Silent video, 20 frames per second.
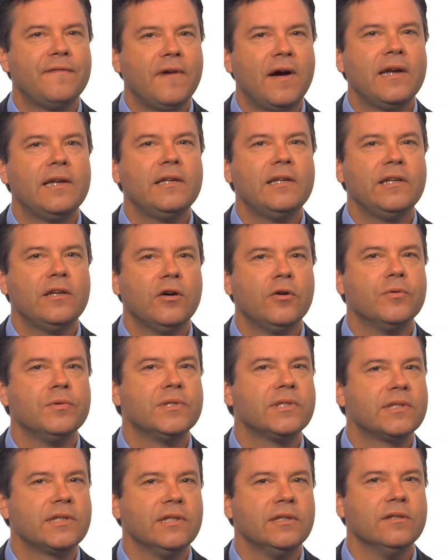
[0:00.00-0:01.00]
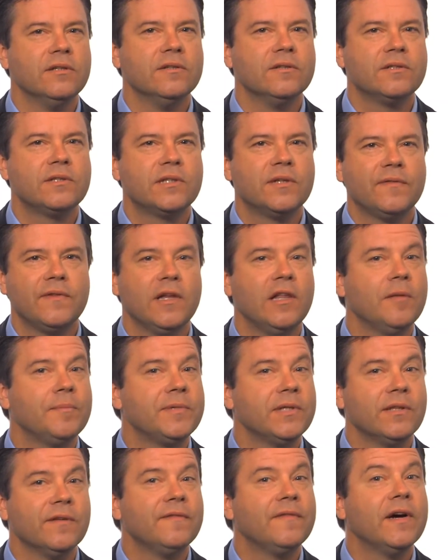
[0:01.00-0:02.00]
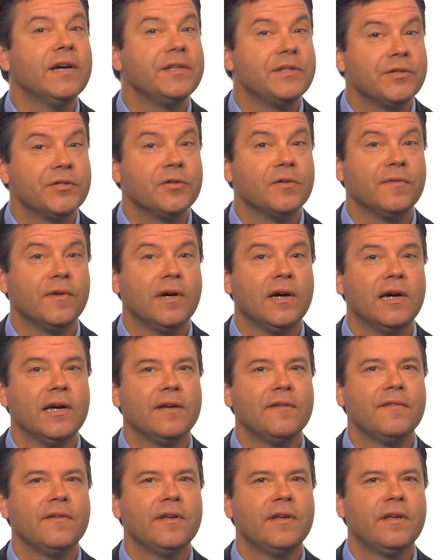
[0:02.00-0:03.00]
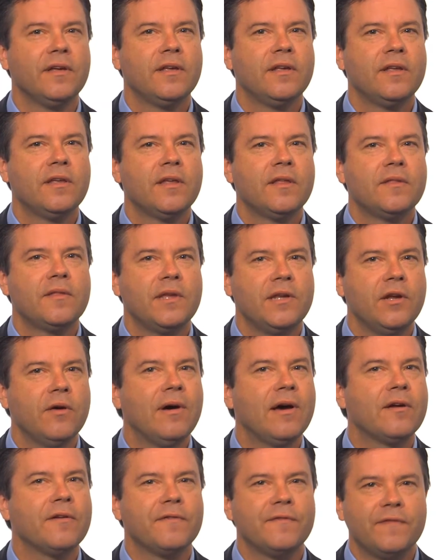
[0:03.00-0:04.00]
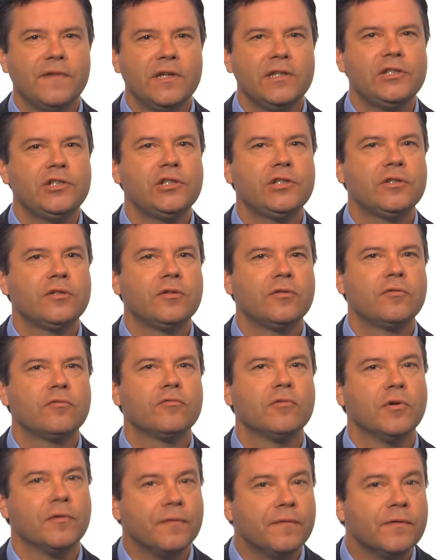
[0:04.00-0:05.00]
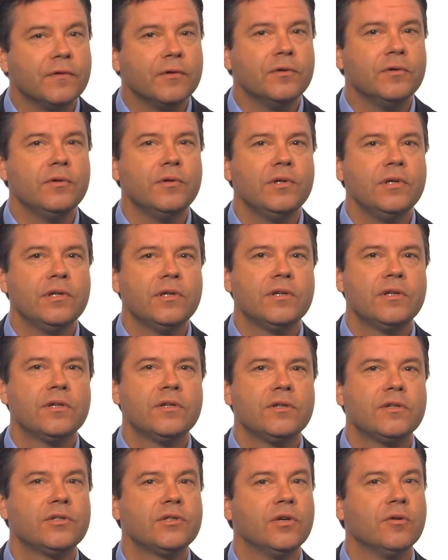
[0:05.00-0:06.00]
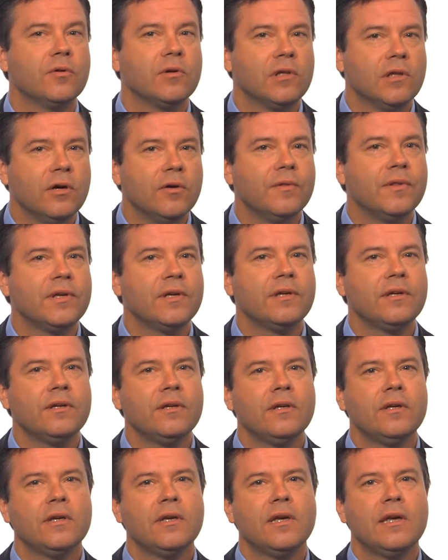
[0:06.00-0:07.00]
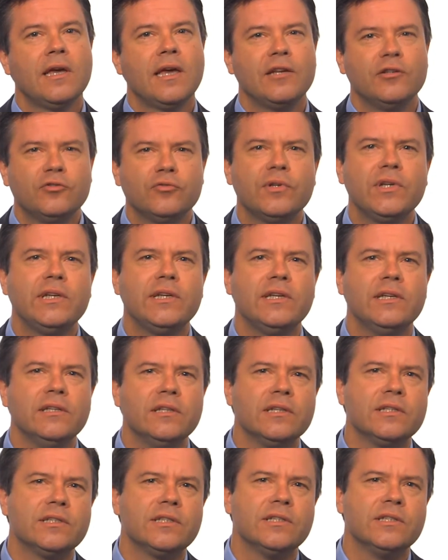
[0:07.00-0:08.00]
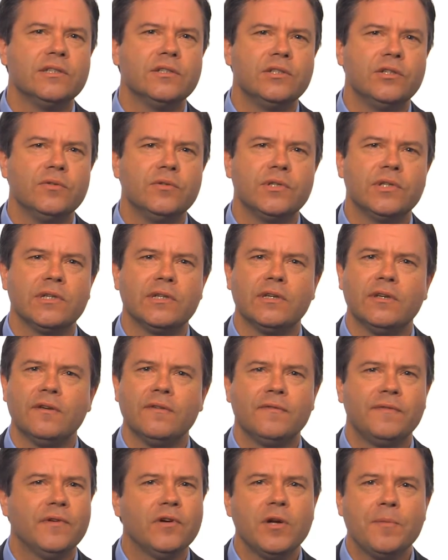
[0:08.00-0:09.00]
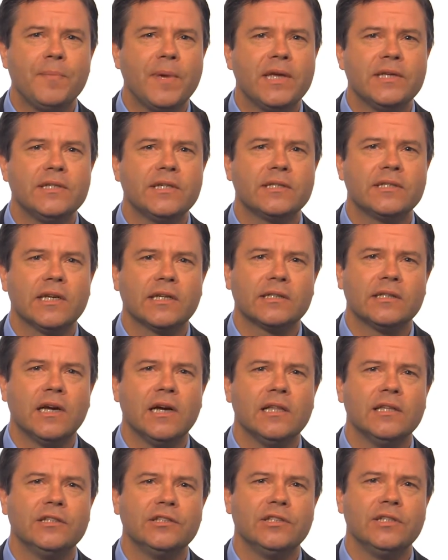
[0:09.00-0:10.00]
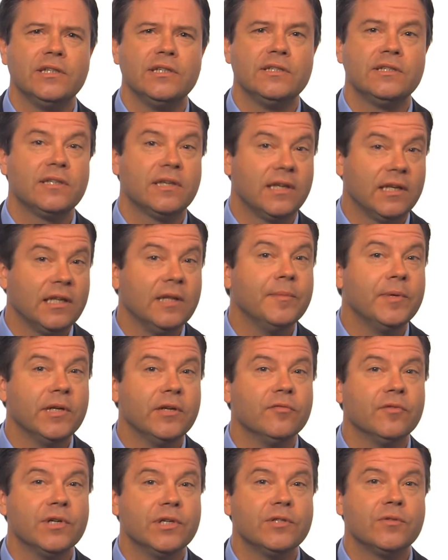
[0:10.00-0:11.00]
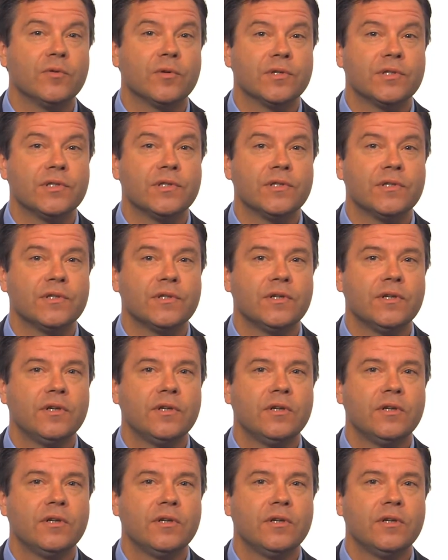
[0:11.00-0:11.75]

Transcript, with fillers: finely honed skills developed in the fight to survive. They know how to fish, grow food, sew clothing, and treat illnesses using very basic technologies and limited resources.